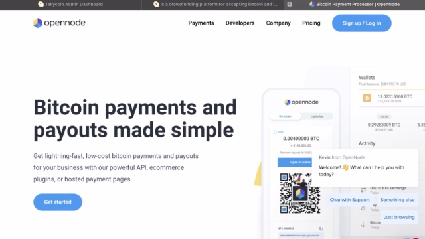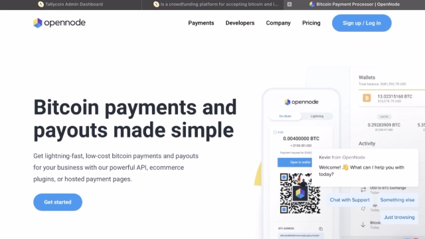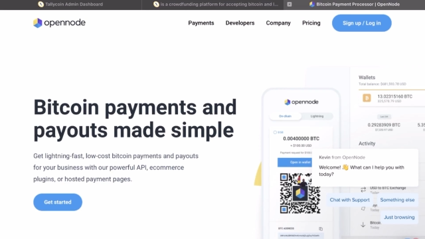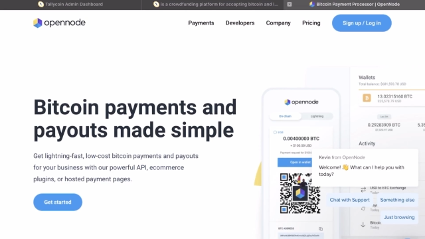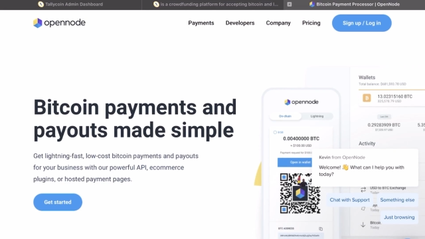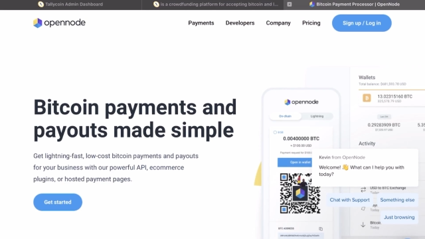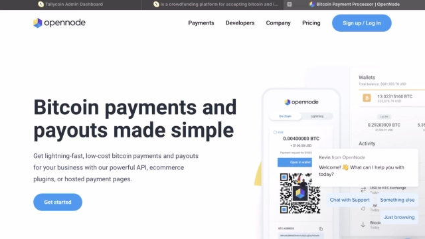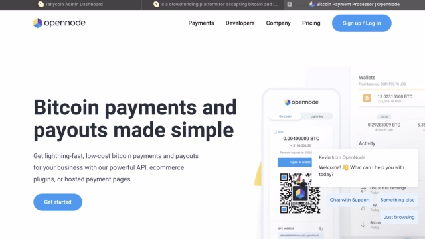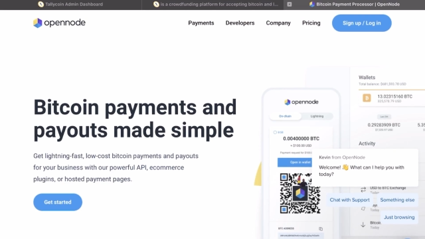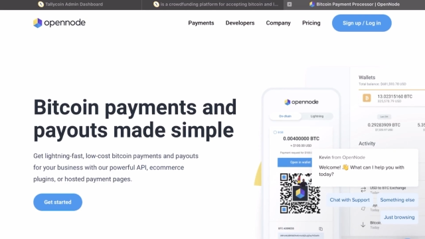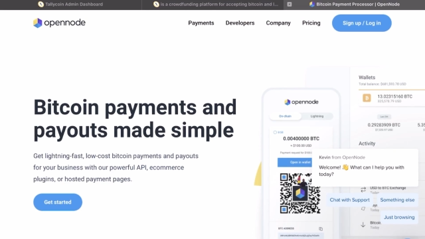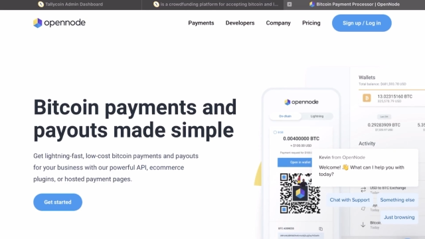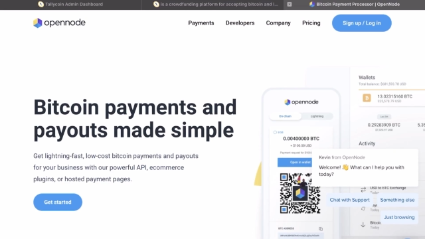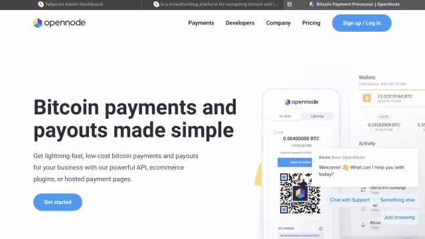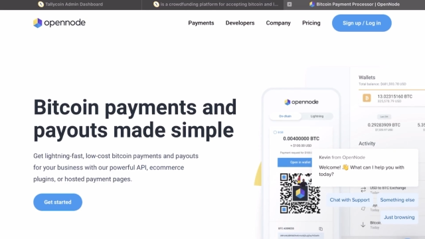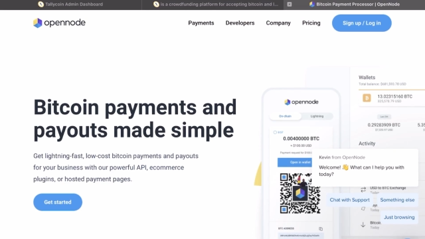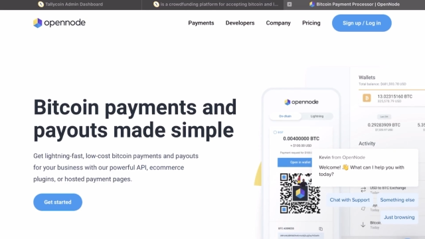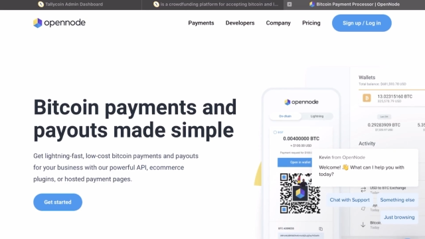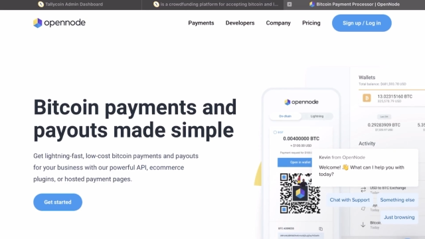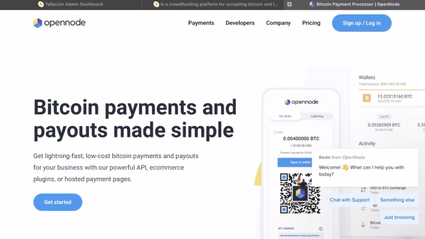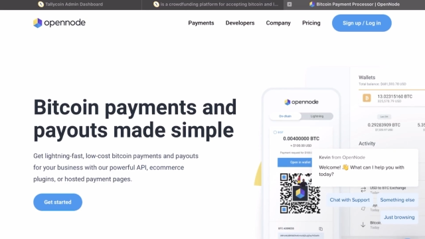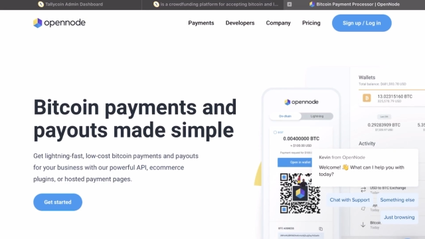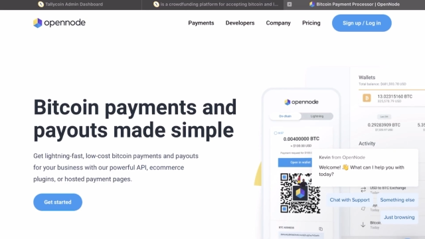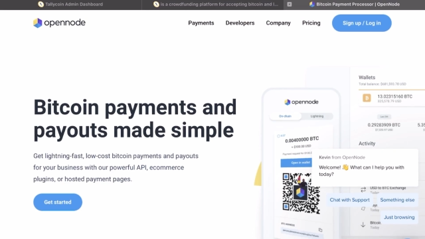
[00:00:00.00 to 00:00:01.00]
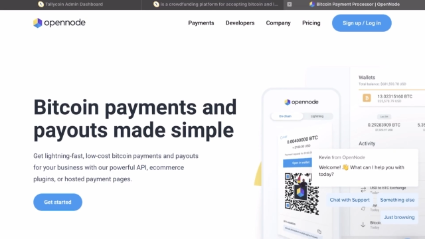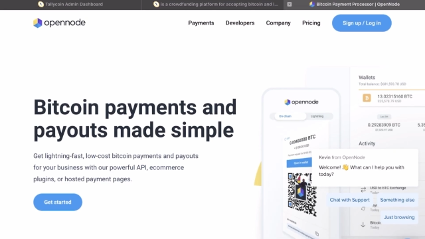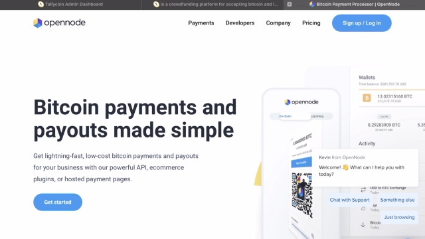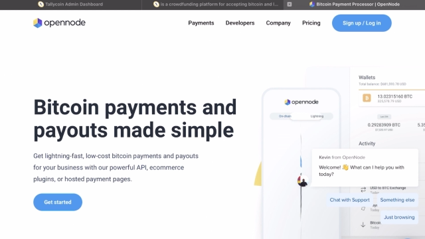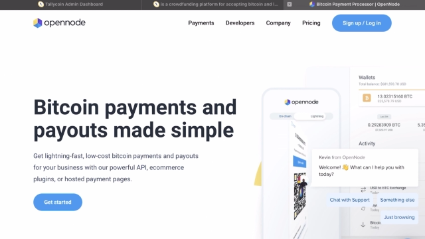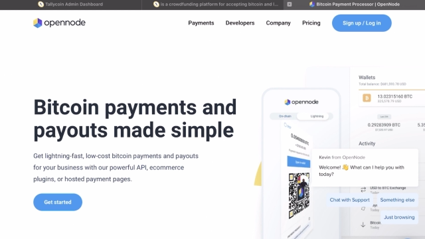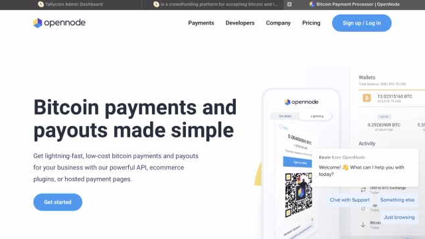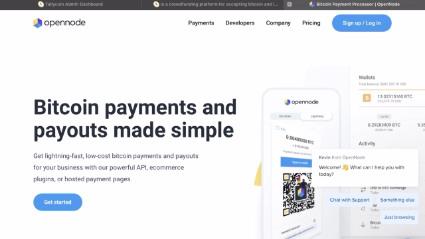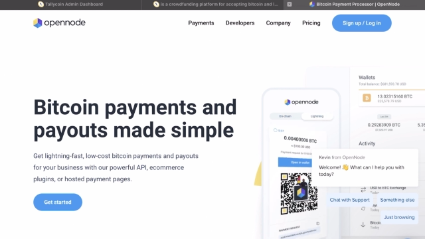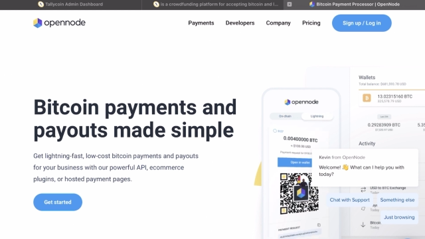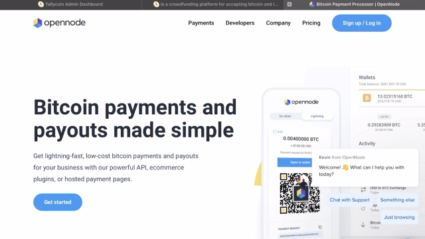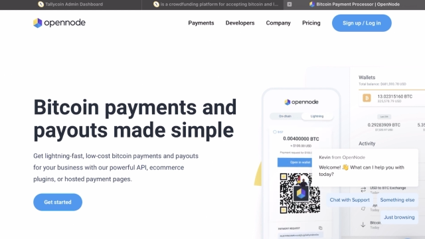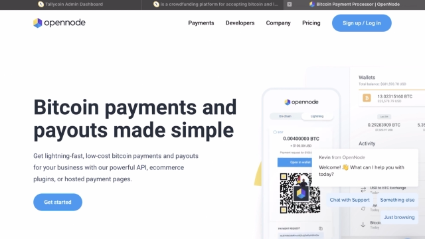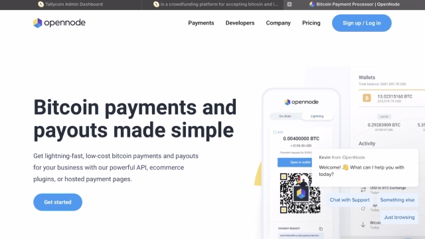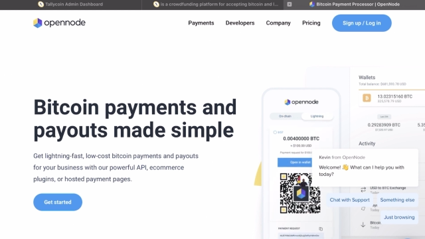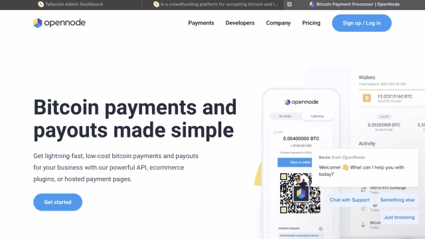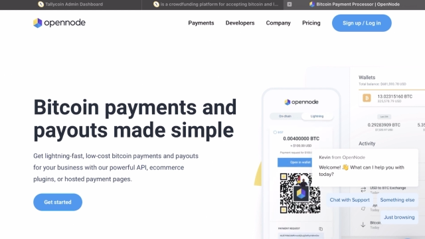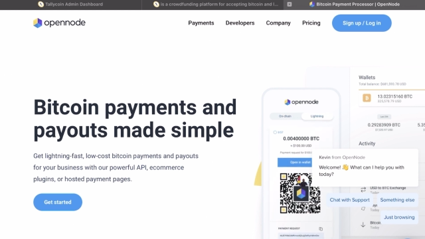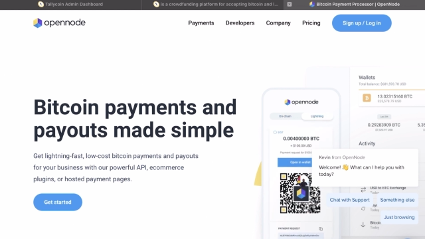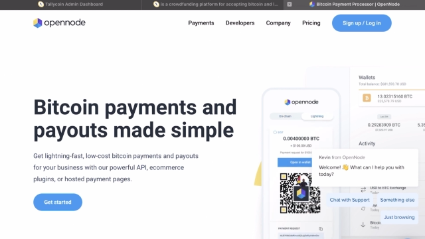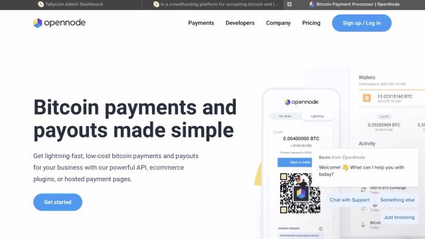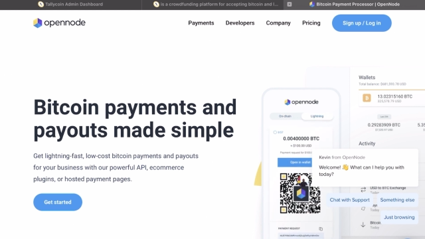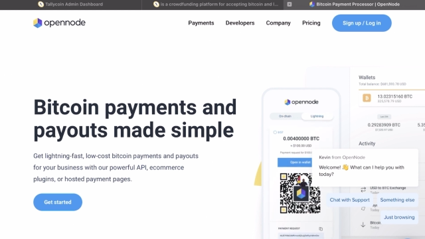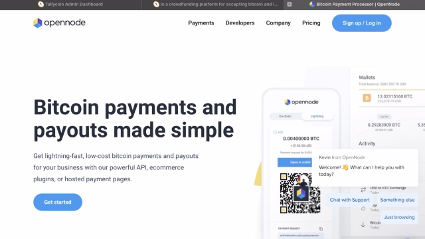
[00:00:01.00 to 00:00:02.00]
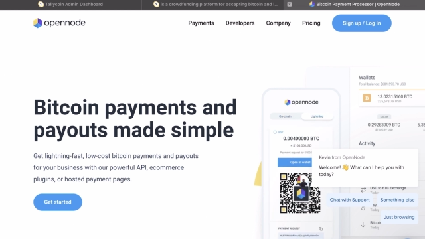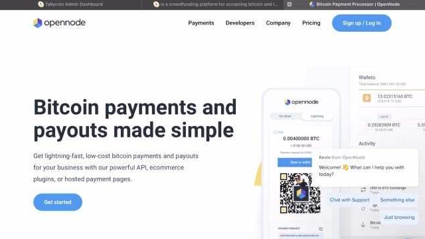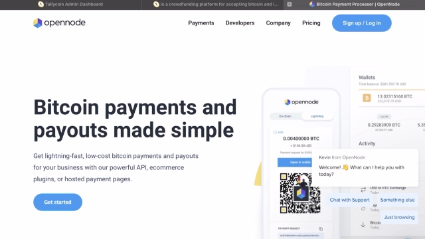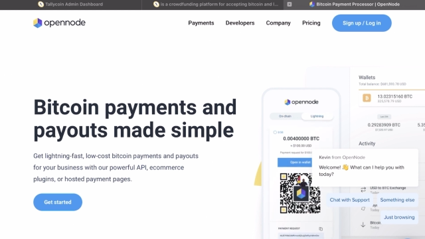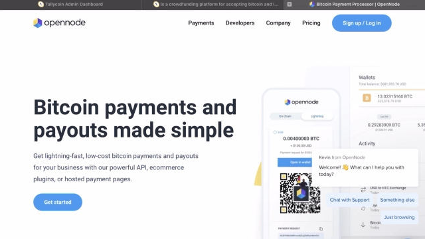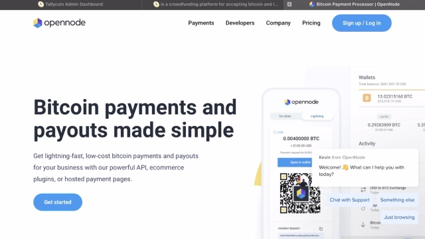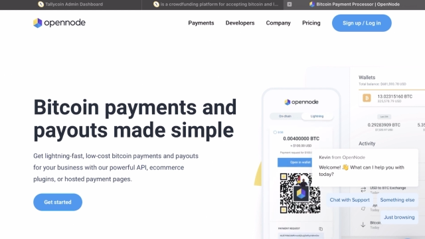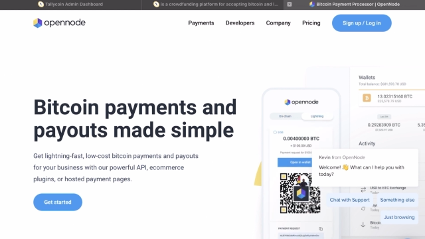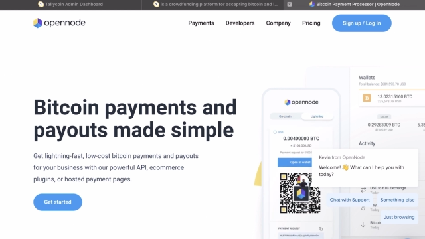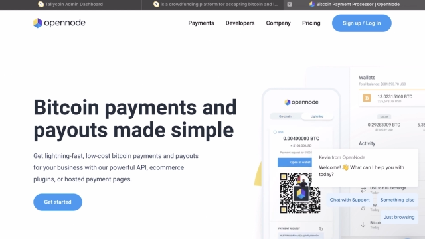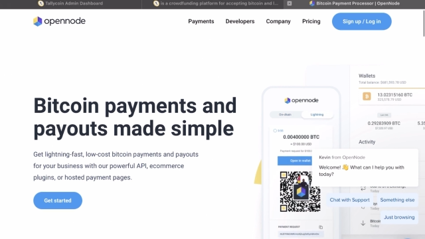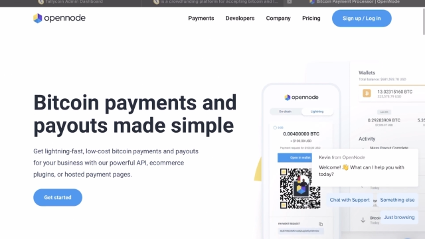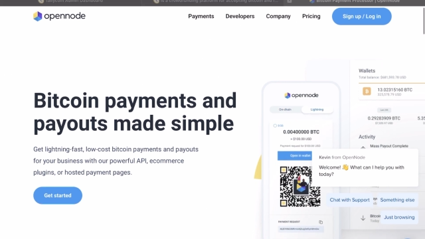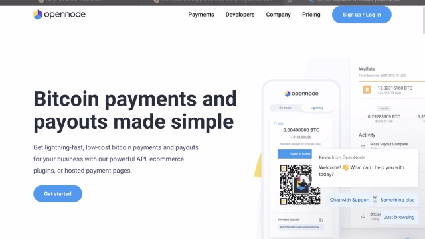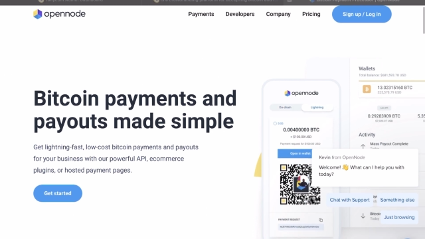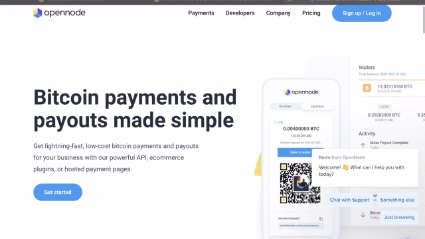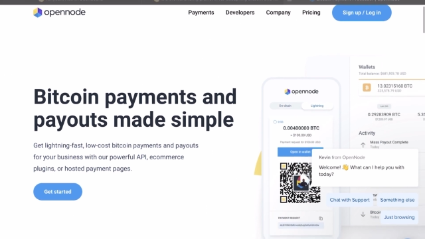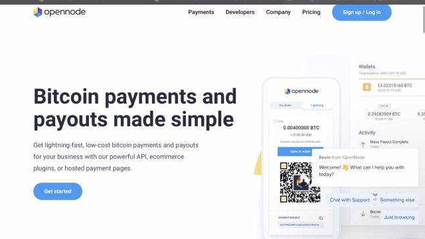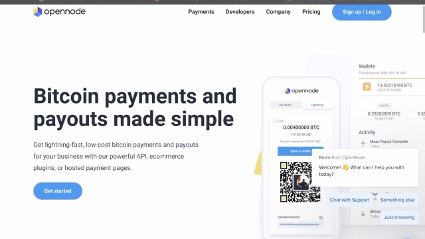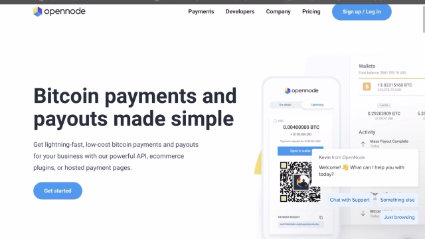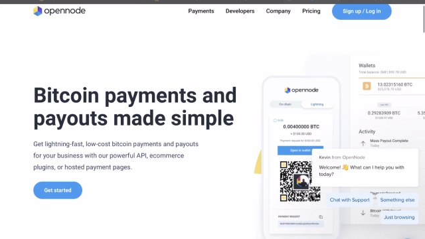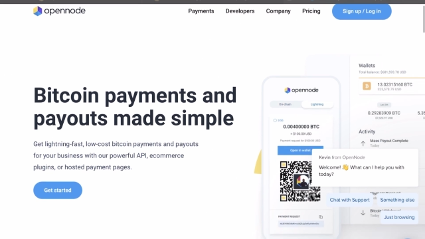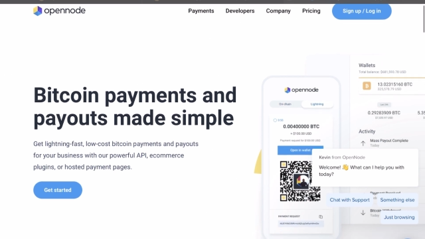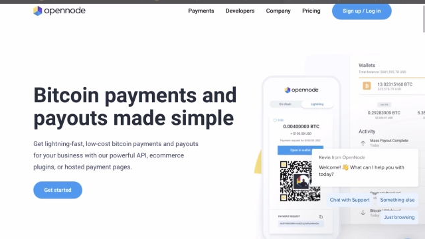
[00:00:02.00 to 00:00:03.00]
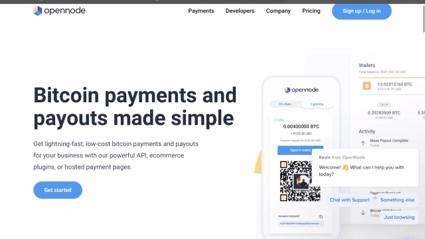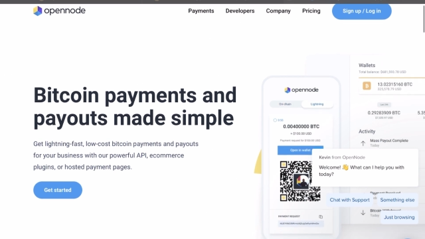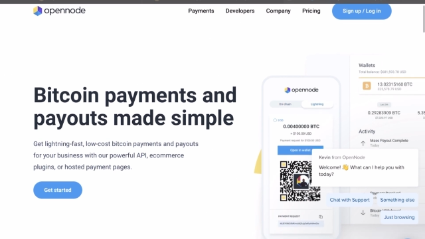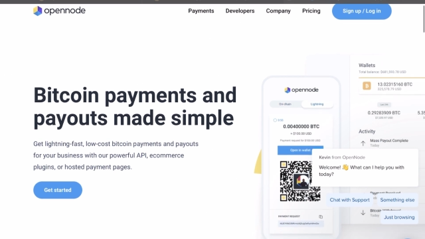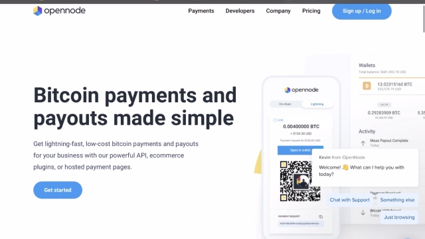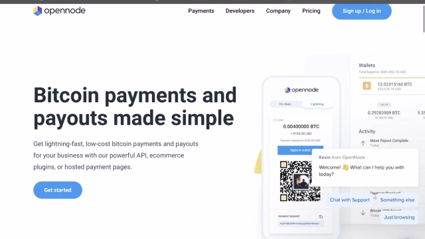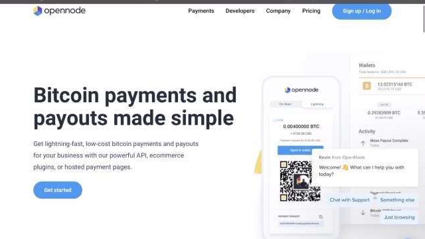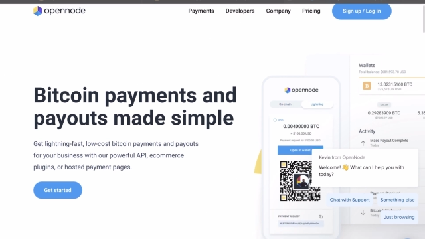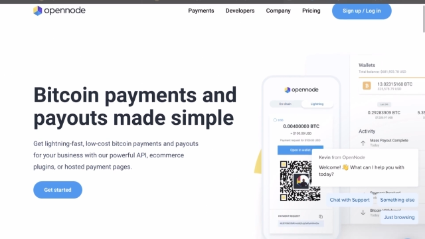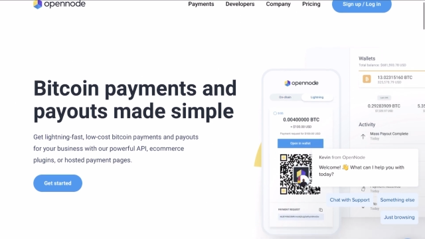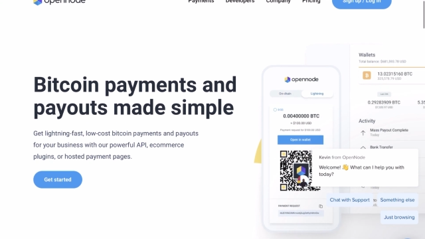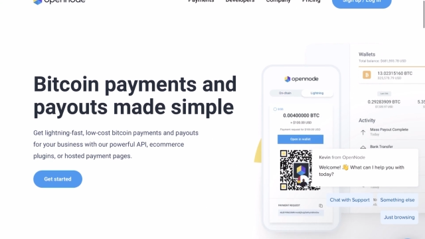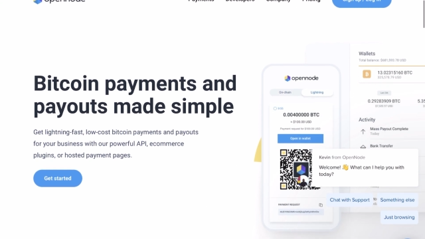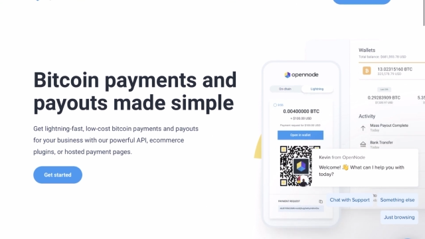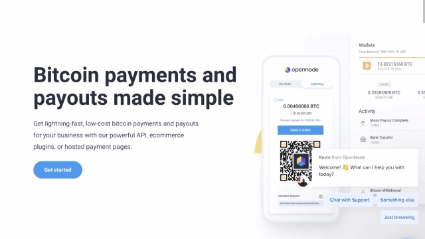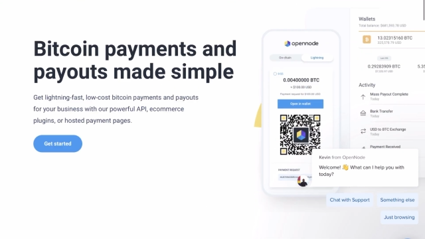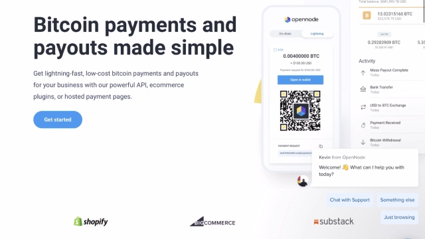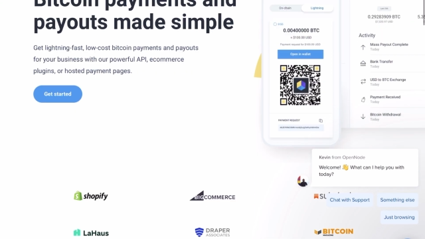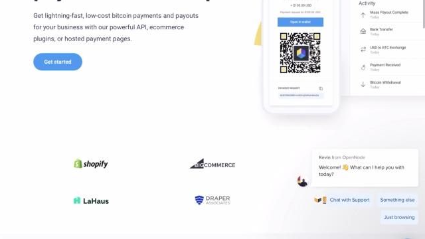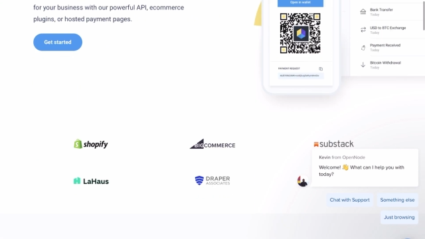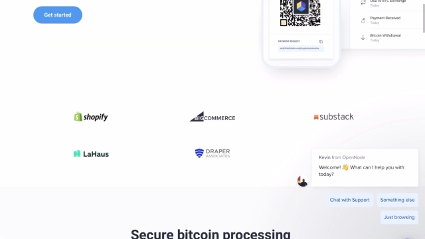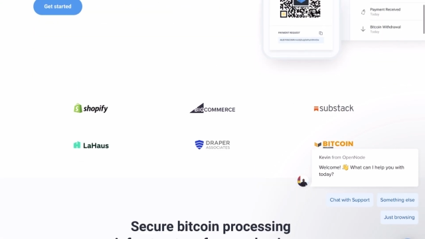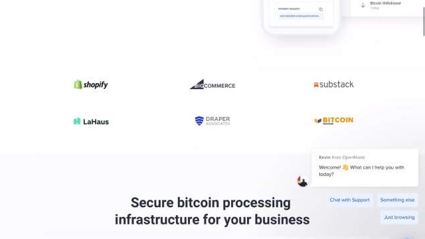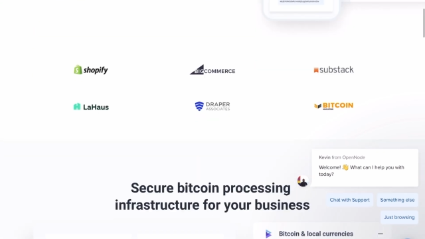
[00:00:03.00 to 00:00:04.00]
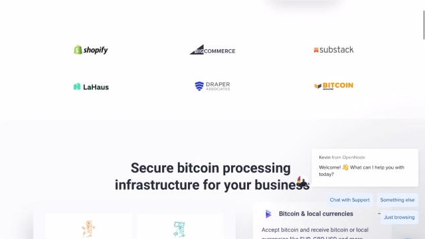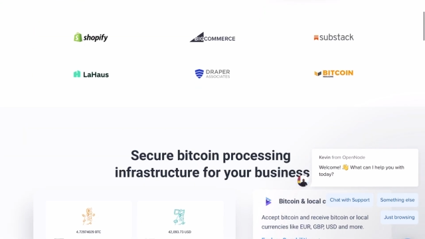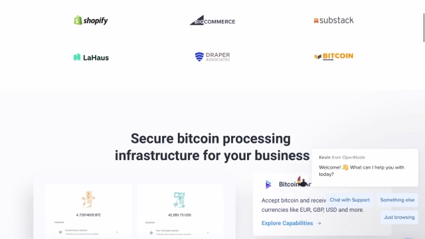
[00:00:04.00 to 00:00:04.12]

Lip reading: No face is visible, so there are no lips to read.